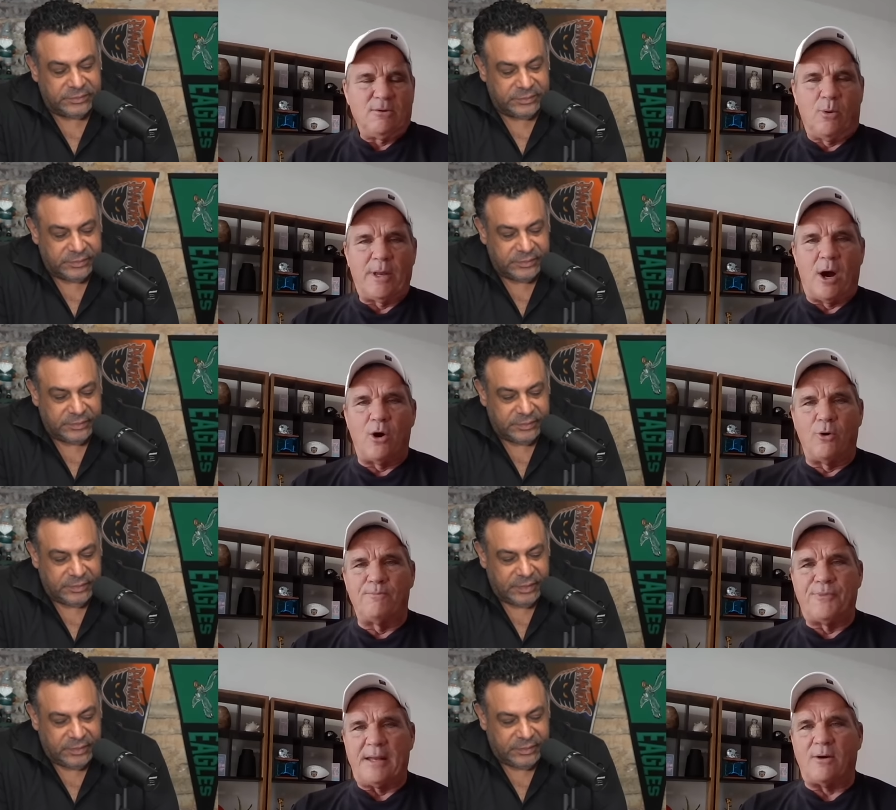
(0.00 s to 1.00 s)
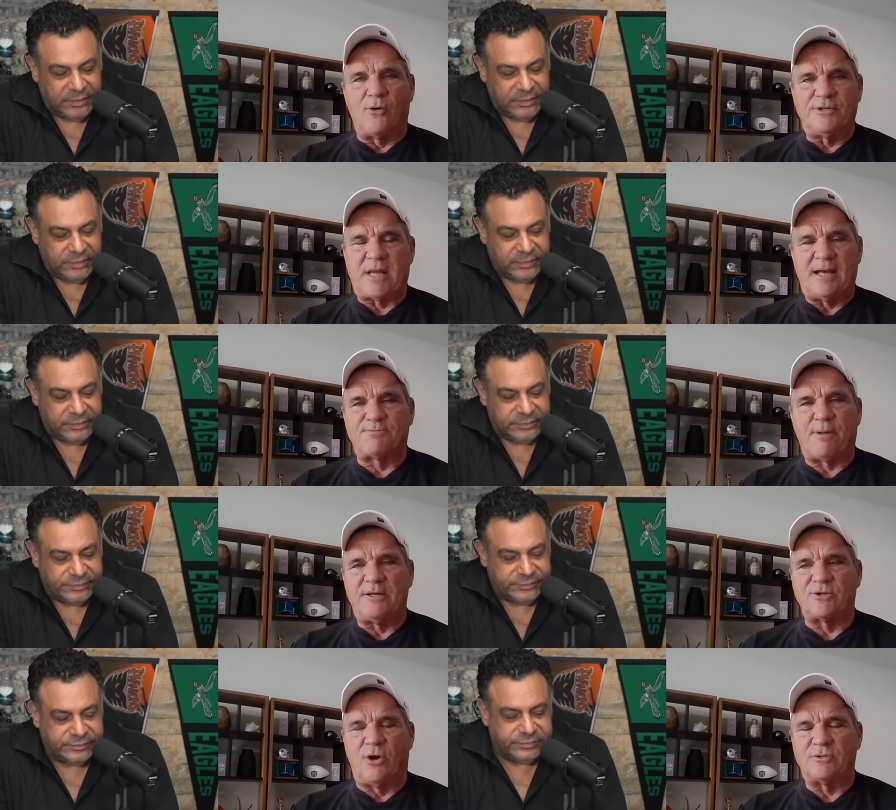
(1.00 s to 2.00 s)
Speaker 1: we all hope that all these guys play
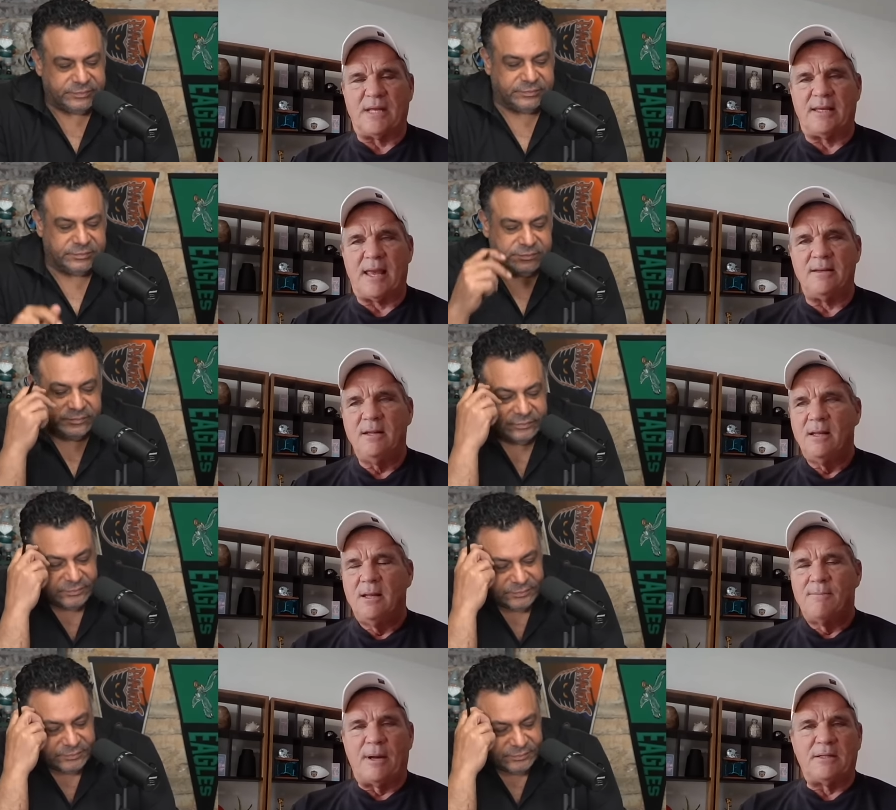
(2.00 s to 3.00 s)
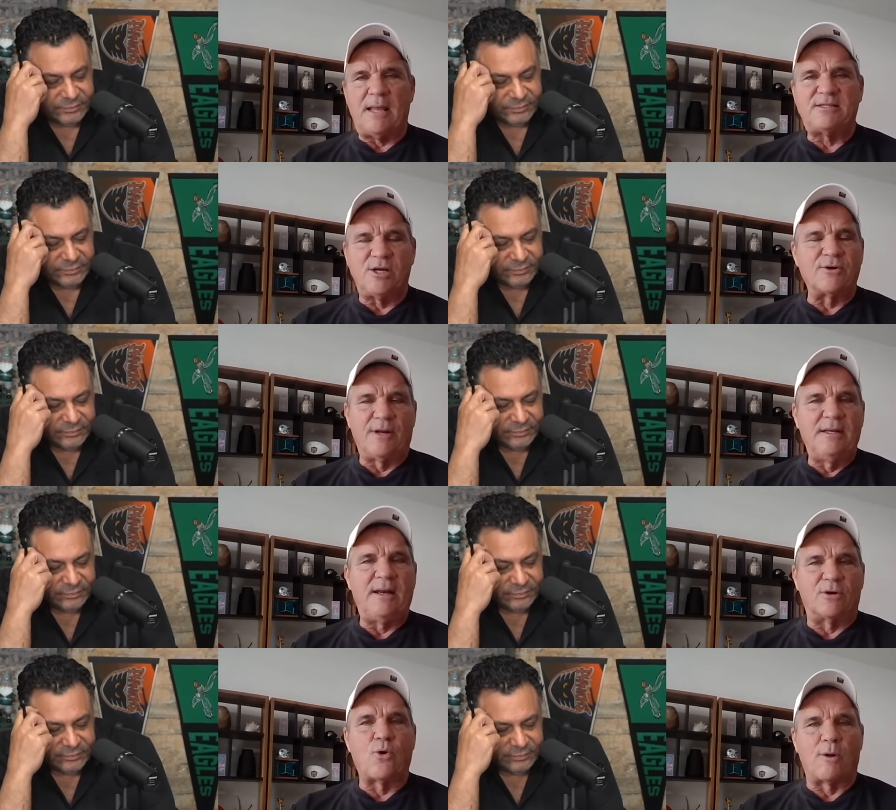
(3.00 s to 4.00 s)
as long as they can, but they still going to
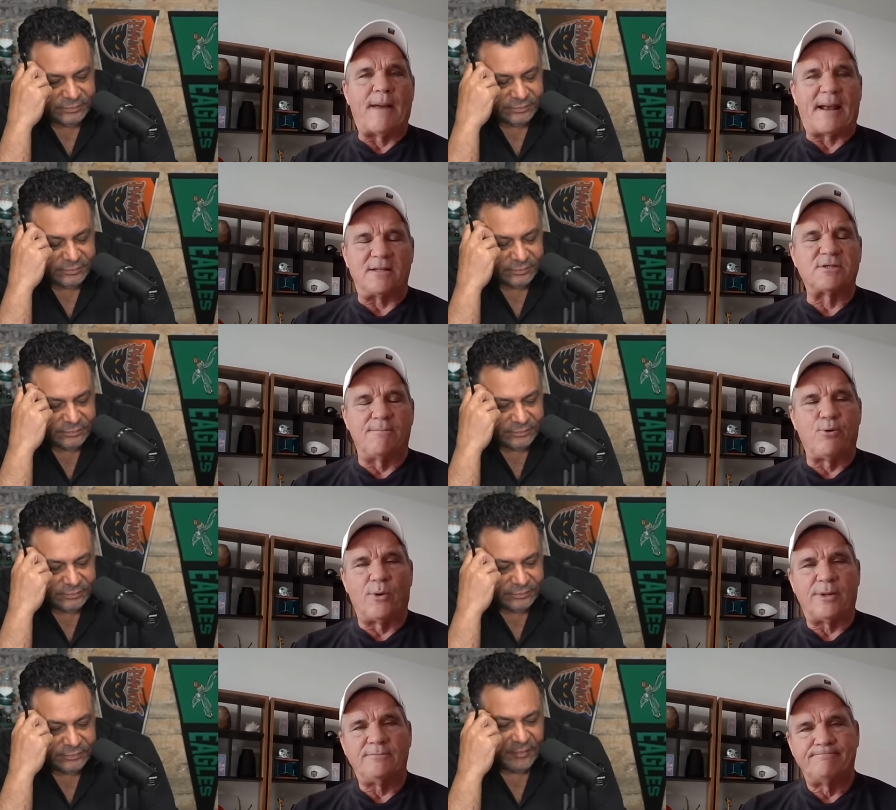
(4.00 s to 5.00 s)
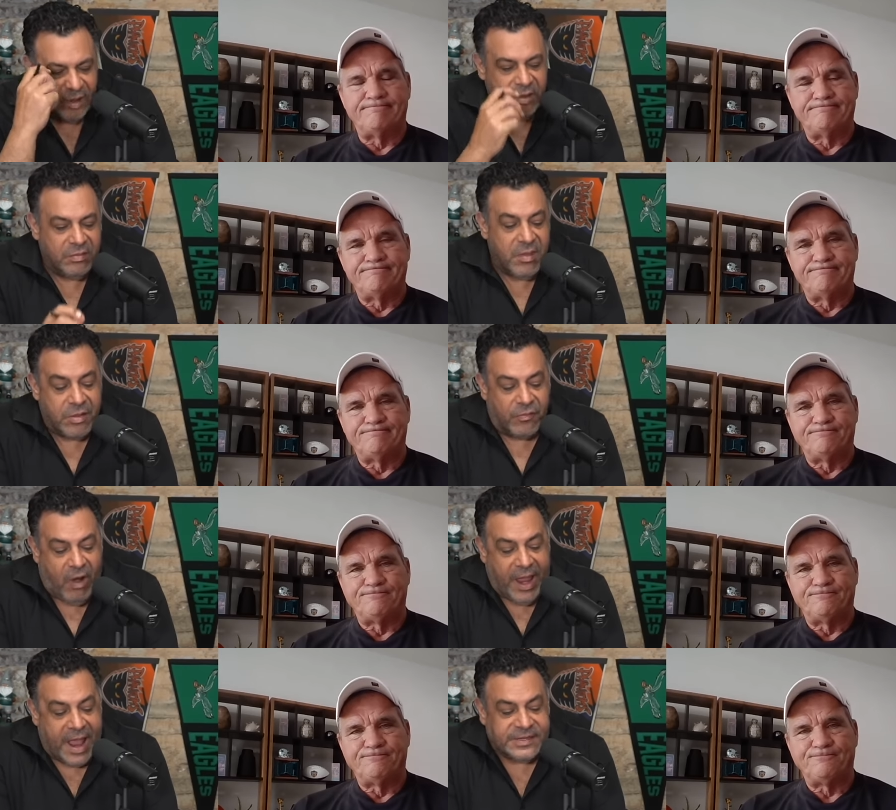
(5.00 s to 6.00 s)
need a quarterback at some point. No, you're
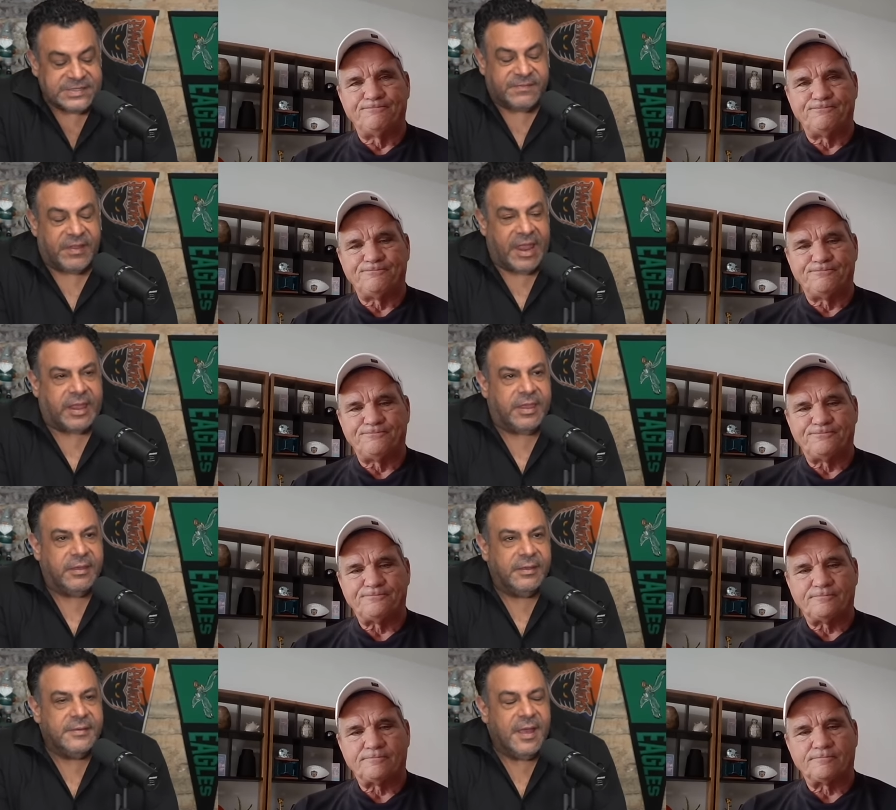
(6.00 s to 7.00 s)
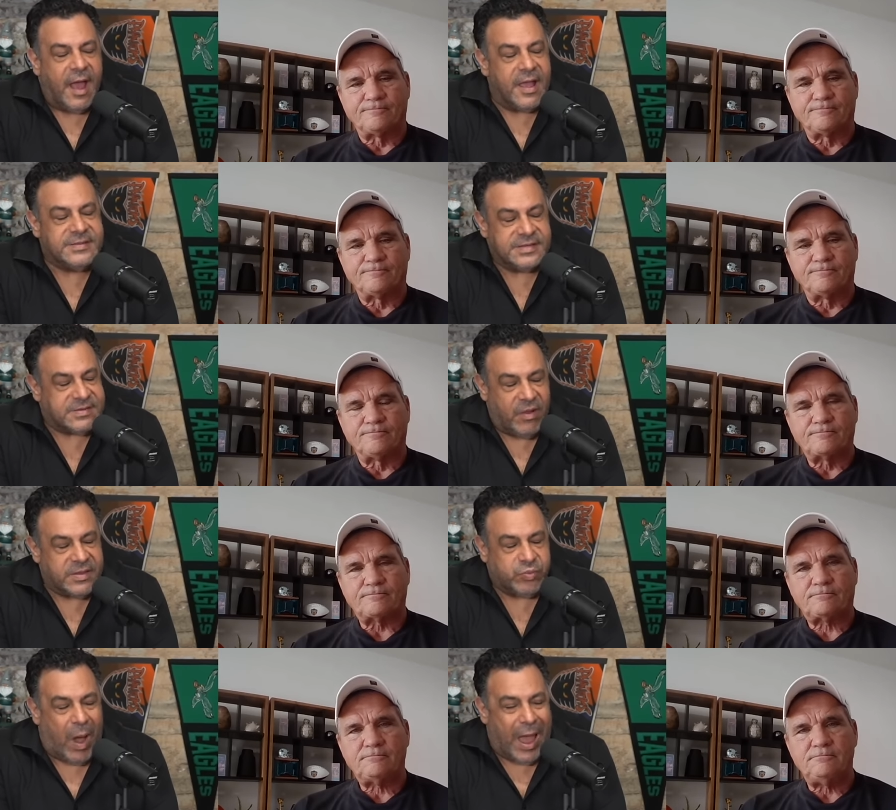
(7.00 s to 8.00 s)
right.
Speaker 2: I just think it's just
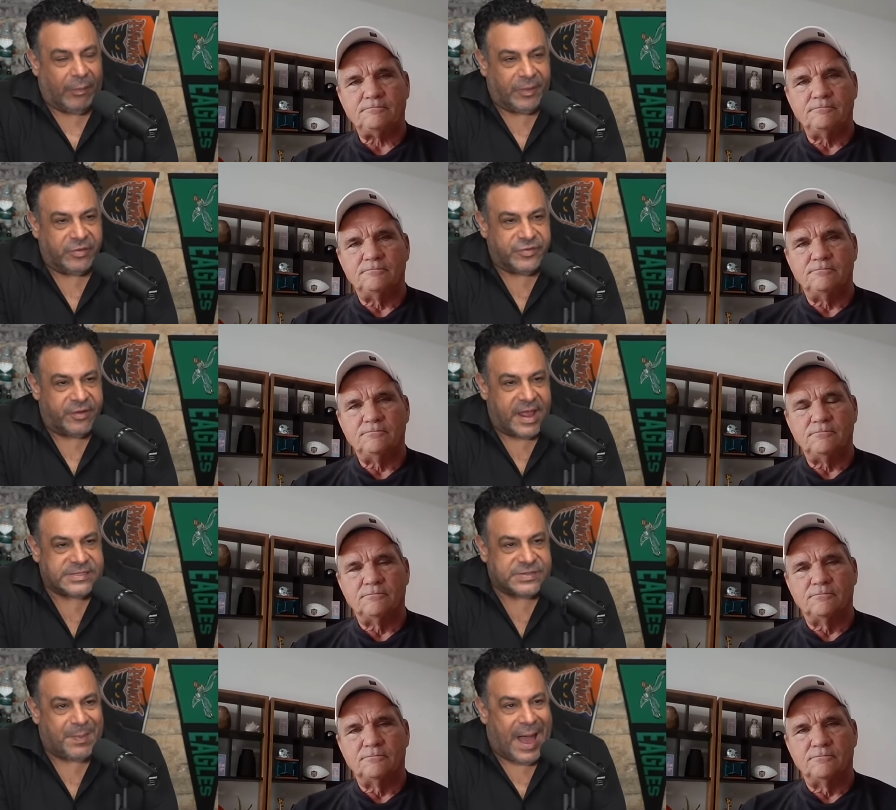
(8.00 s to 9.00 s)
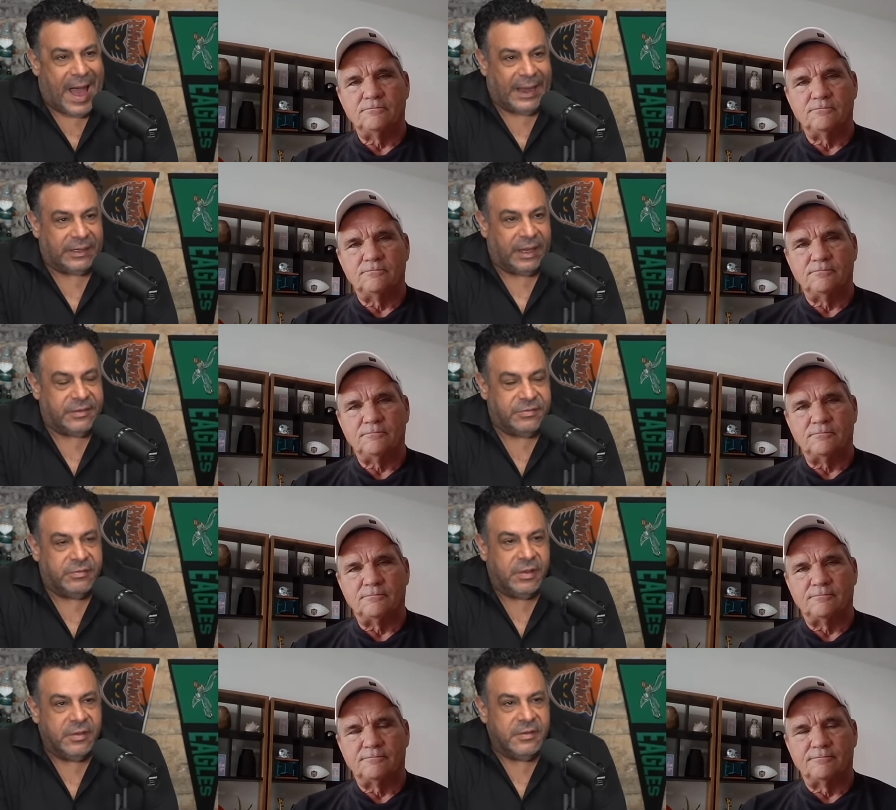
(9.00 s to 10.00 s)
it's wild because you're in that spot and you
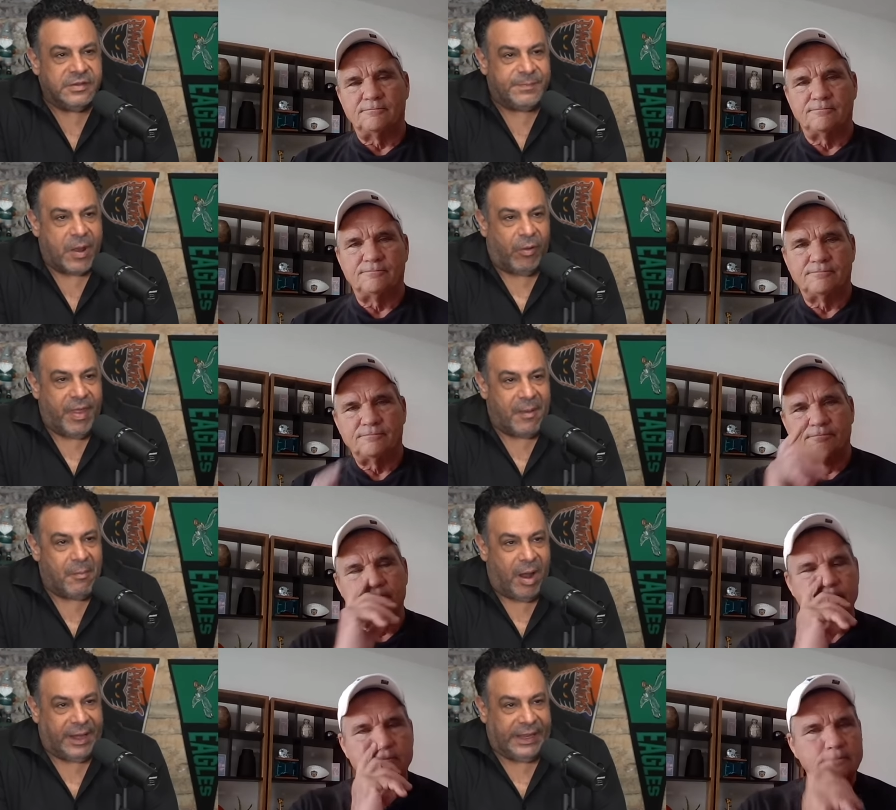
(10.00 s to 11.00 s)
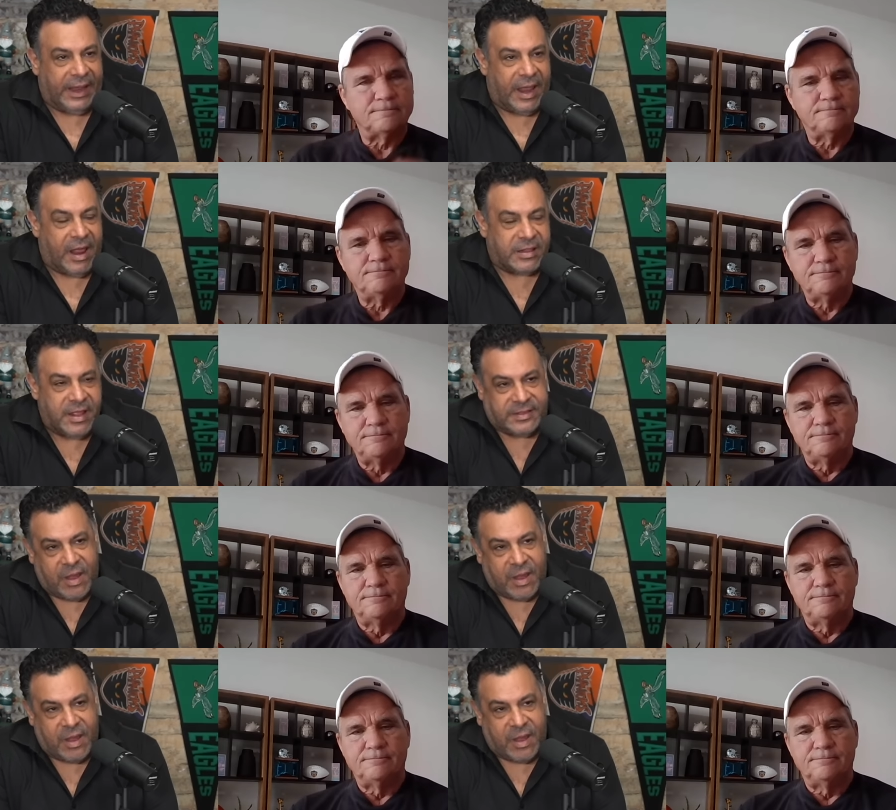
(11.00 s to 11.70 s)
spent all that money, and I think they